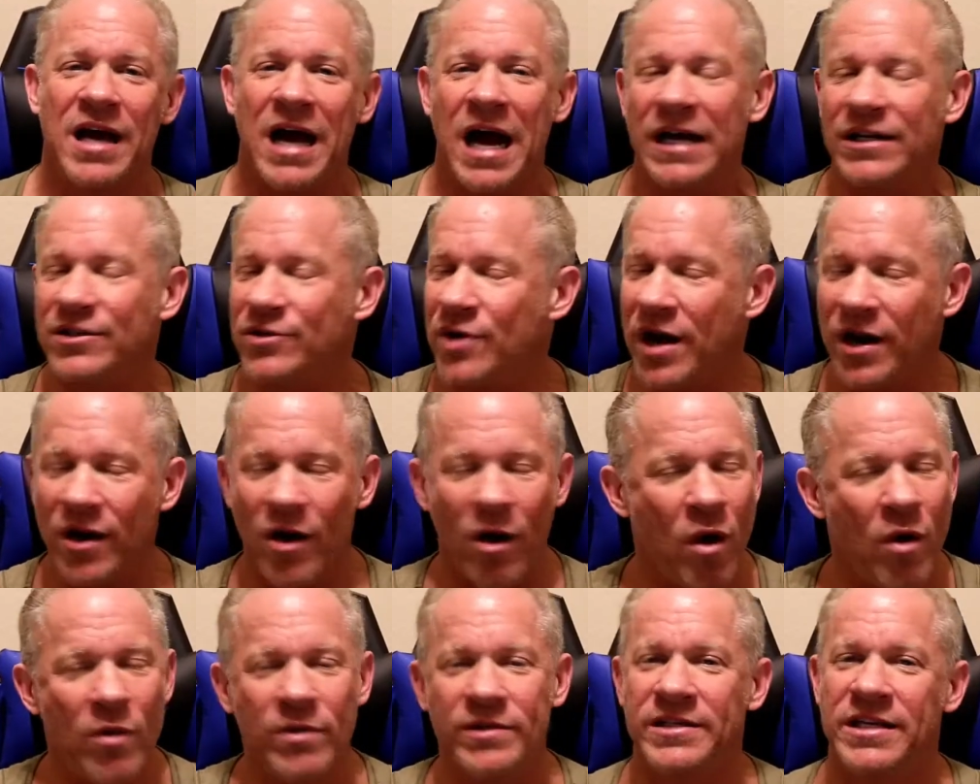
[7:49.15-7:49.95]
I try to
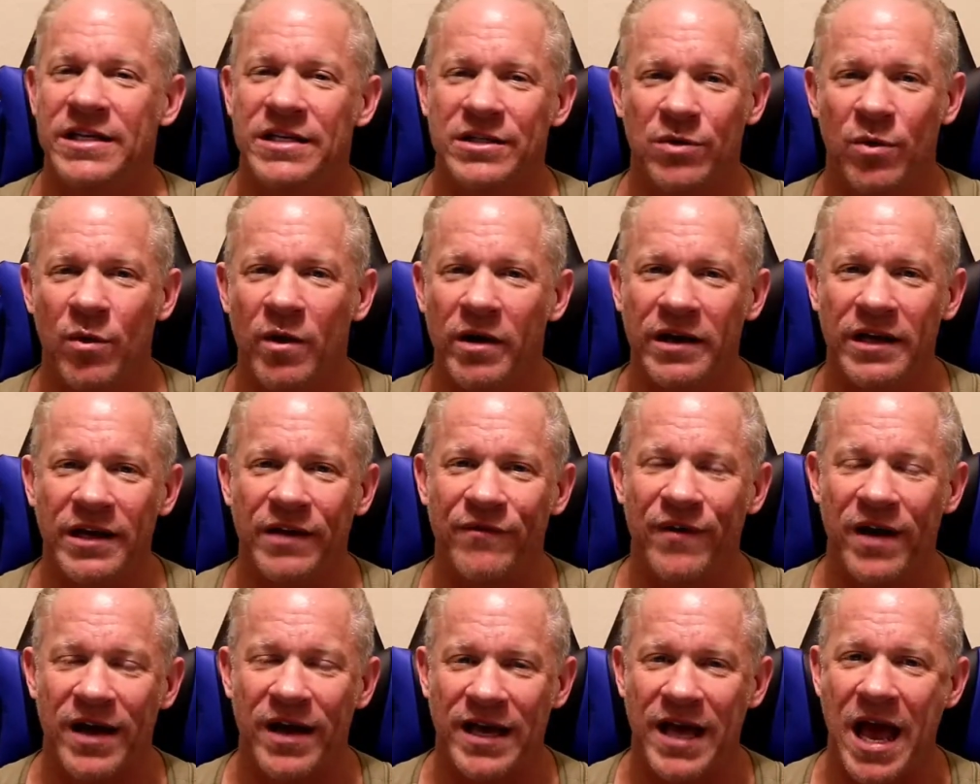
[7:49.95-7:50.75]
always get 20
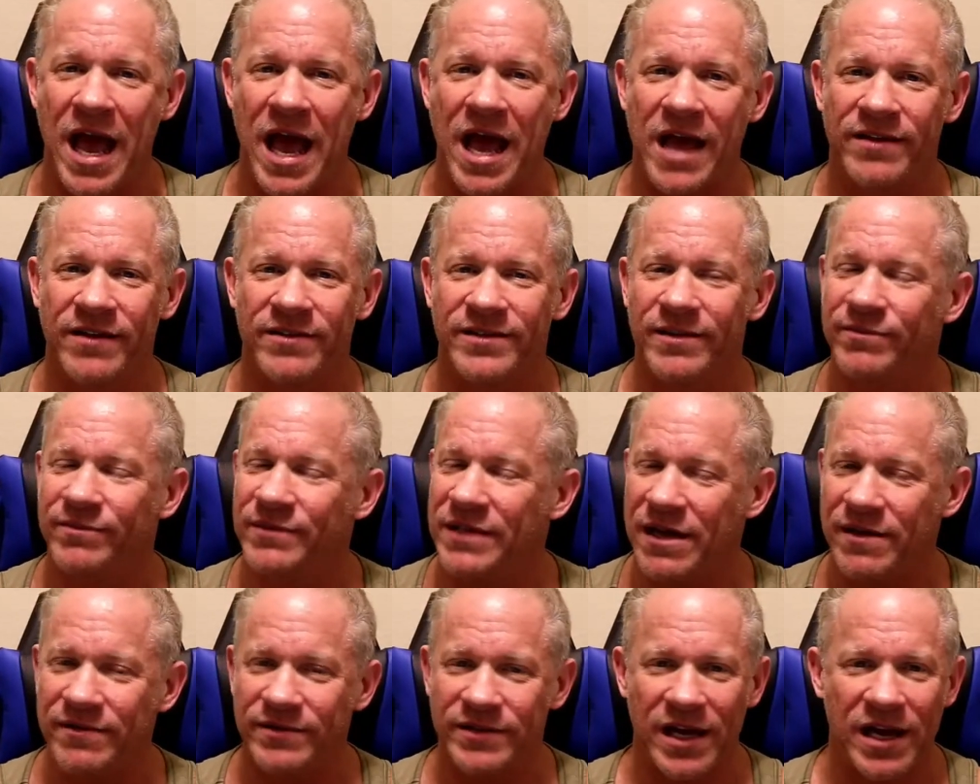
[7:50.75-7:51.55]
if I can.
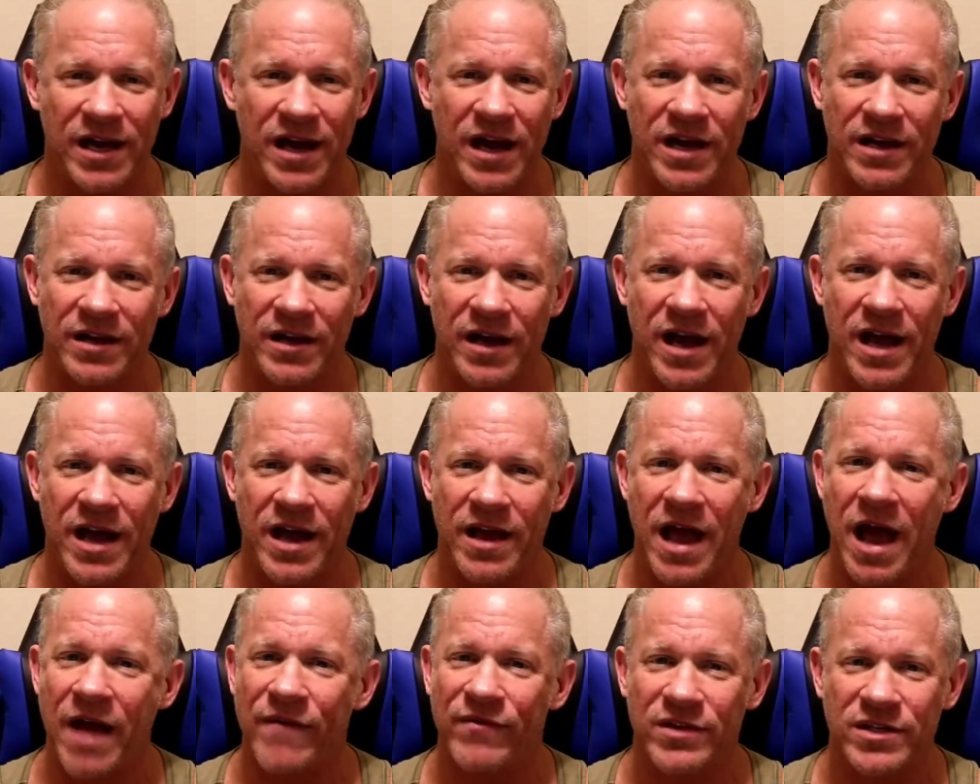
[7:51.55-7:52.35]
Sometimes I
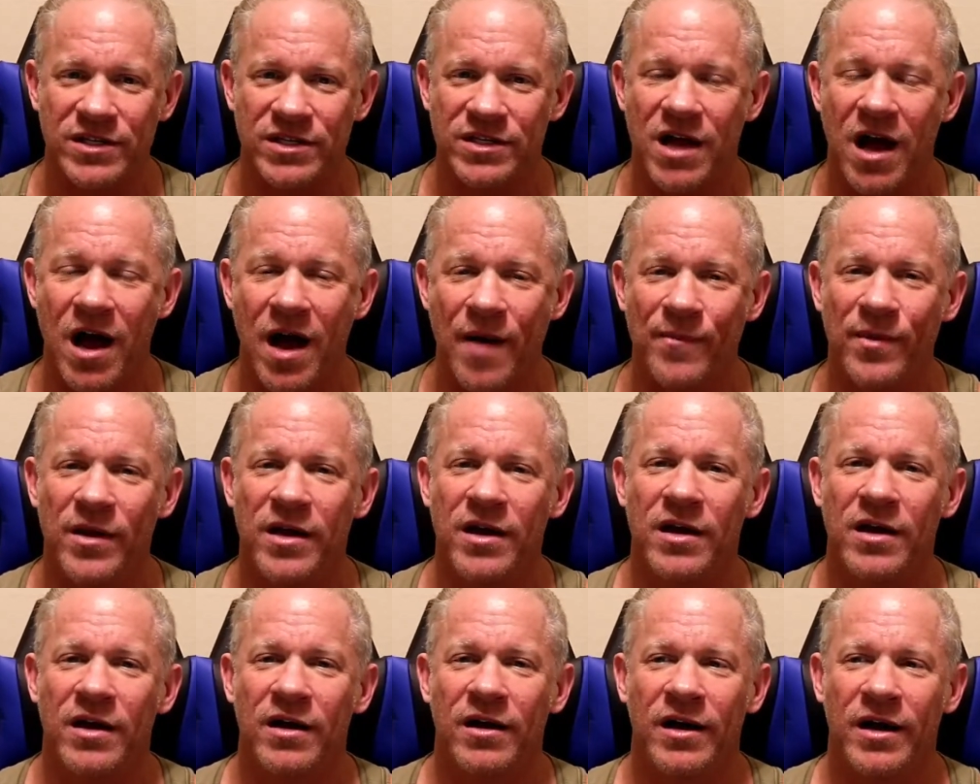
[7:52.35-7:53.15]
have to stop,
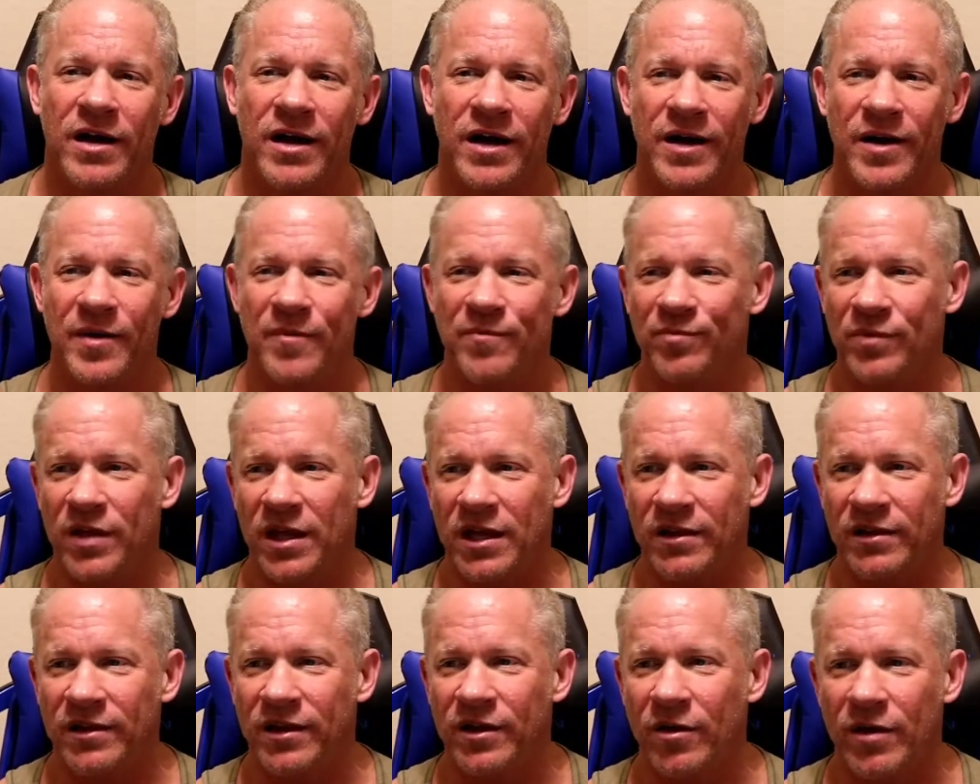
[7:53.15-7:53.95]

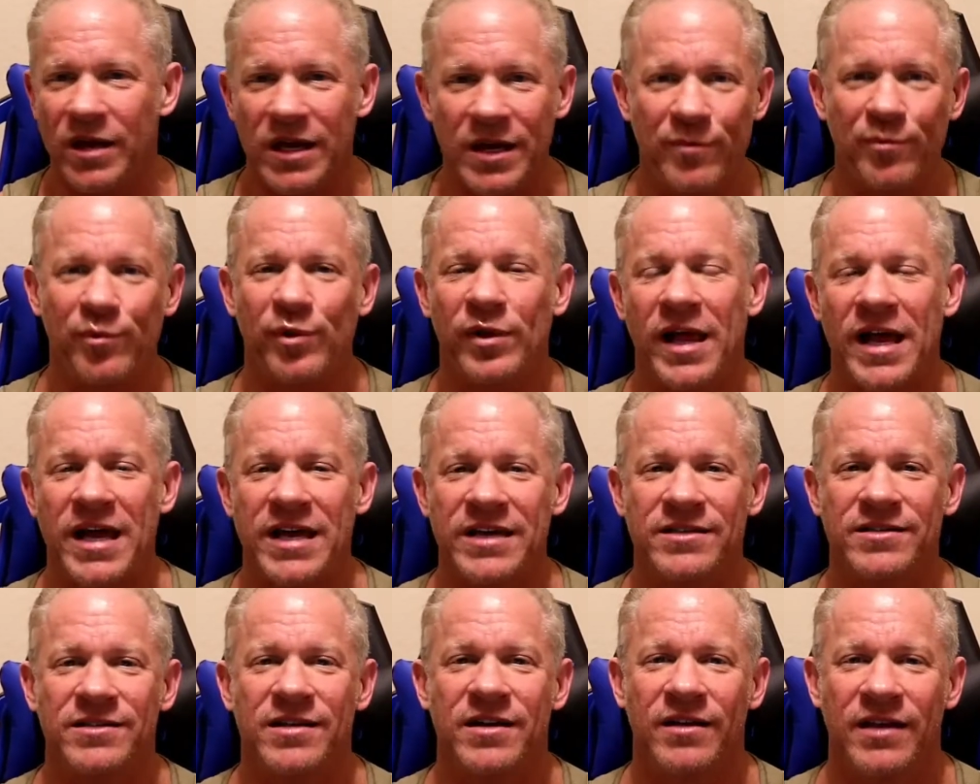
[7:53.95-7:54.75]
in
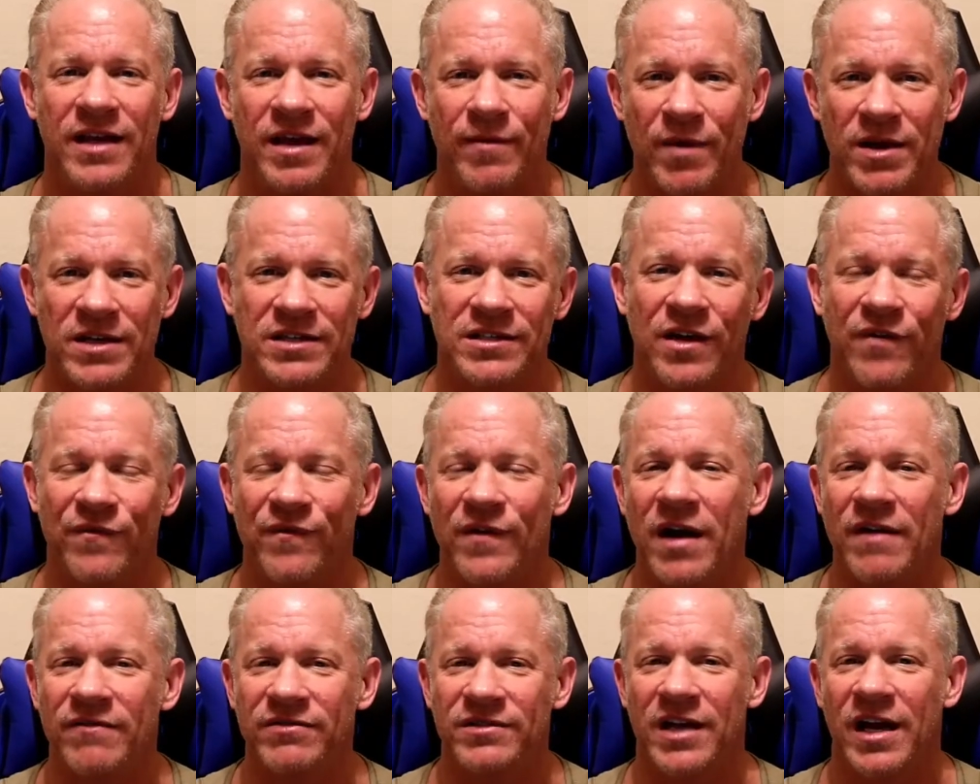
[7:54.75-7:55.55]
place, give myself
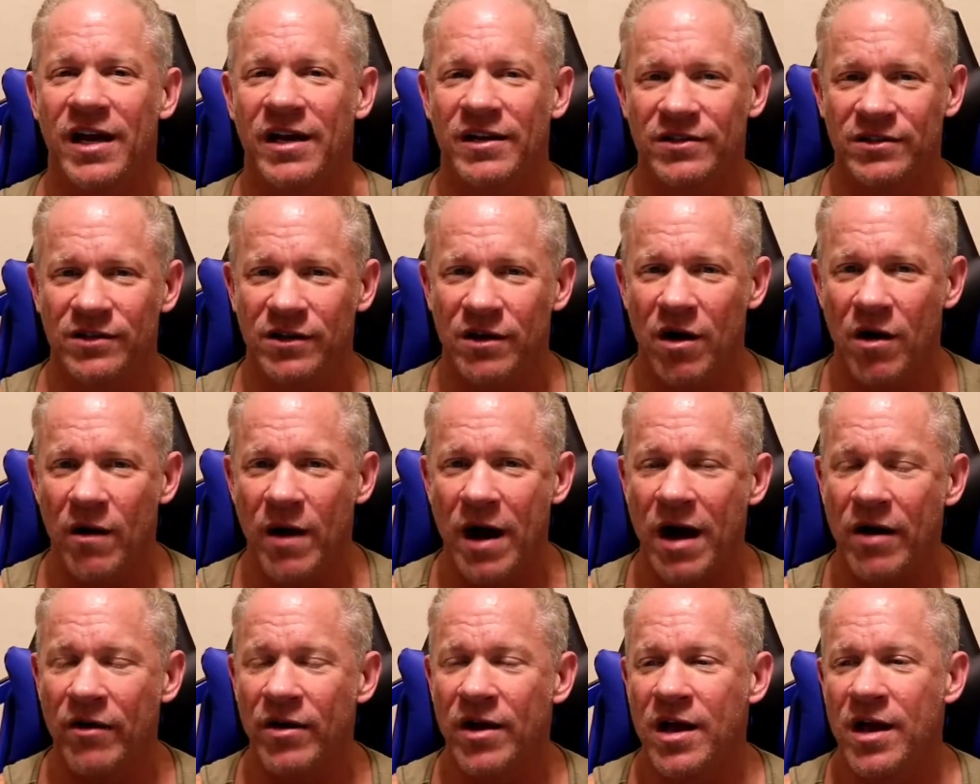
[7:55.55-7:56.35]
5 seconds to go
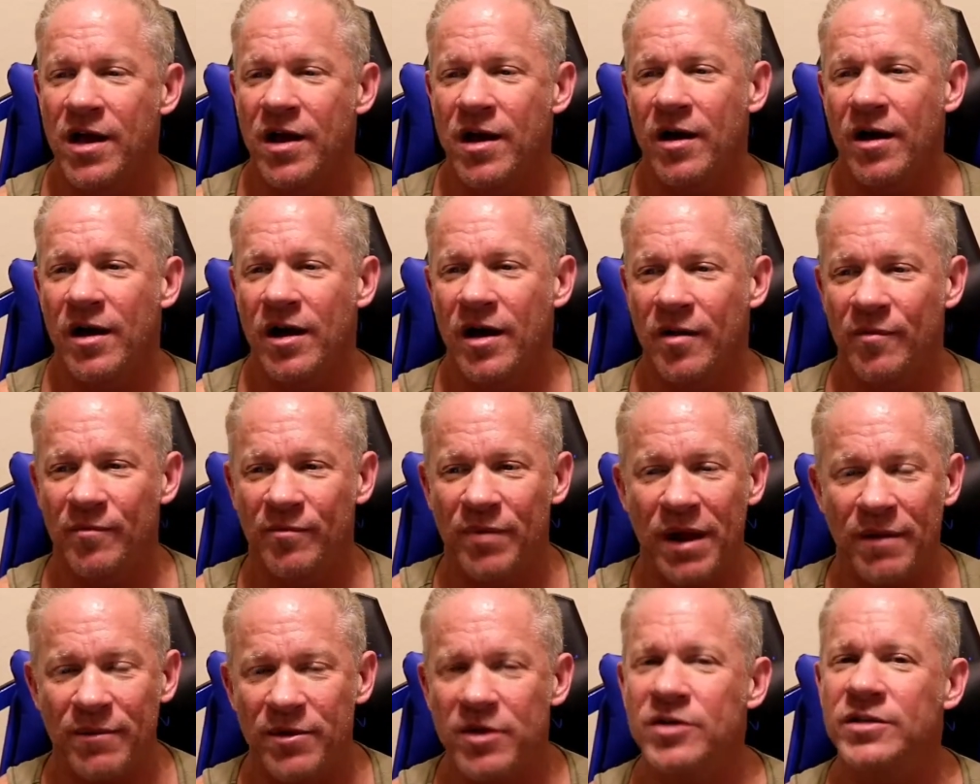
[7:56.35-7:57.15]
out,
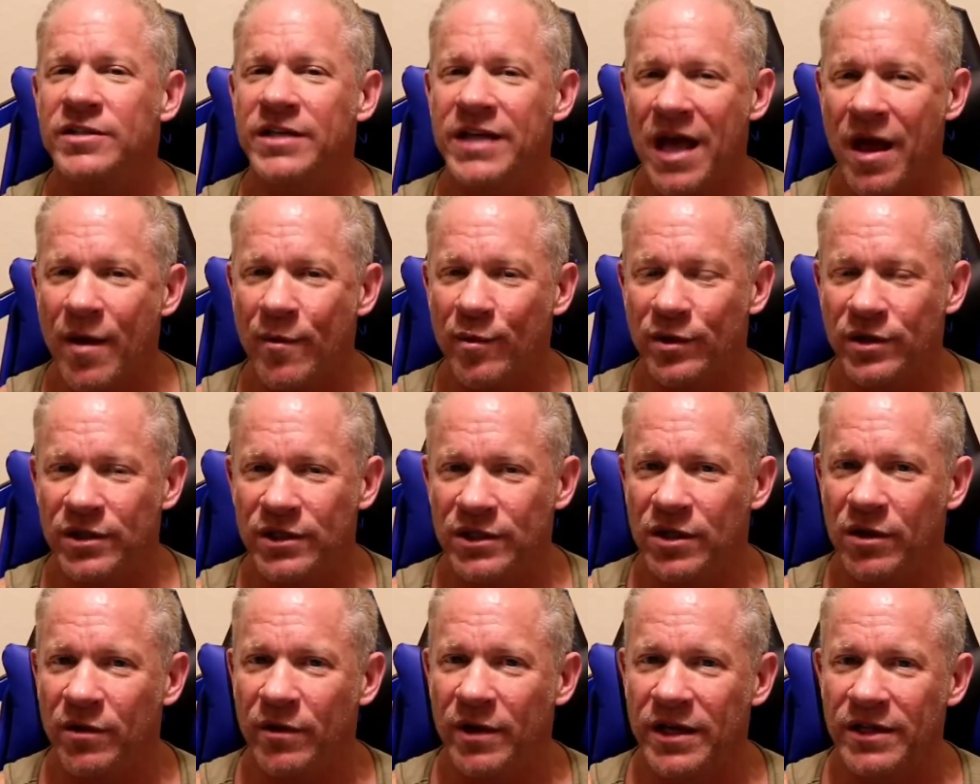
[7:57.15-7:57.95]
but I'm usually able to
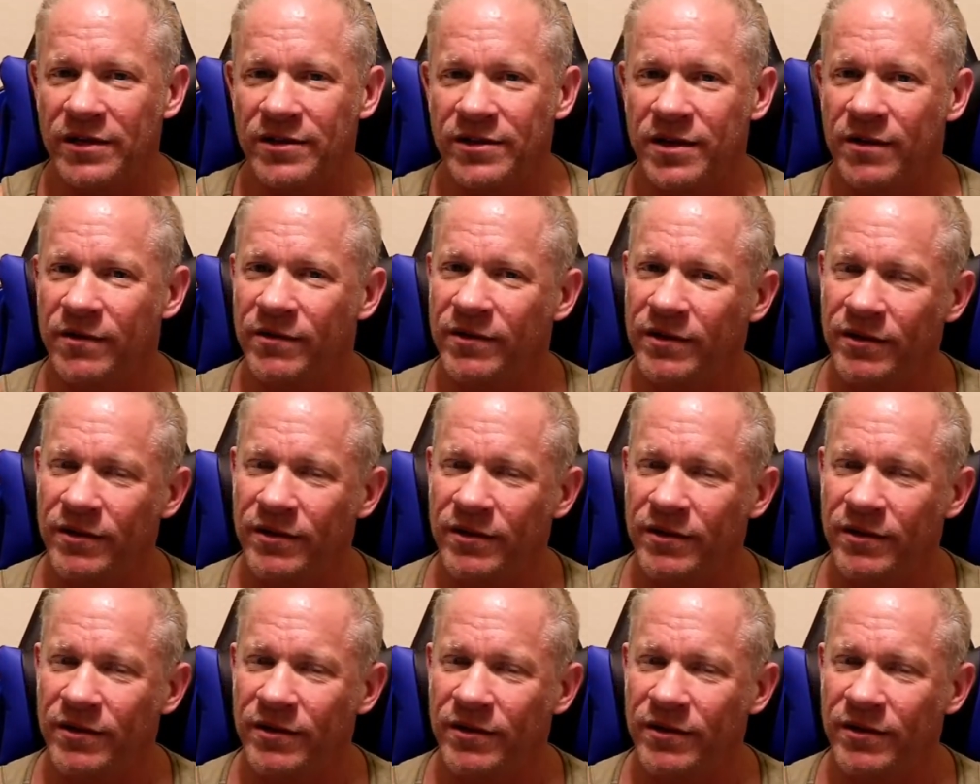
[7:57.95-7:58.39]
do it.